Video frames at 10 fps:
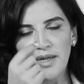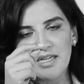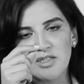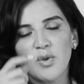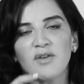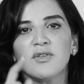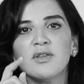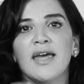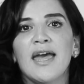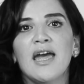is whether
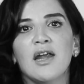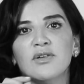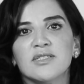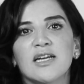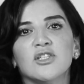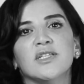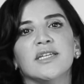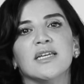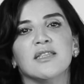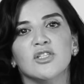the hair is
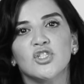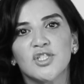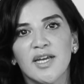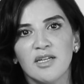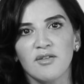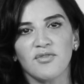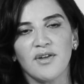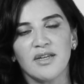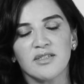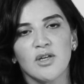actually in the shedding
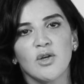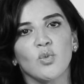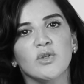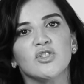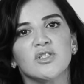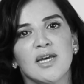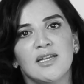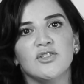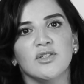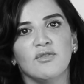phase, which is
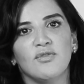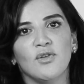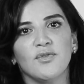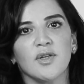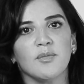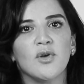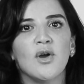telogen effluvium,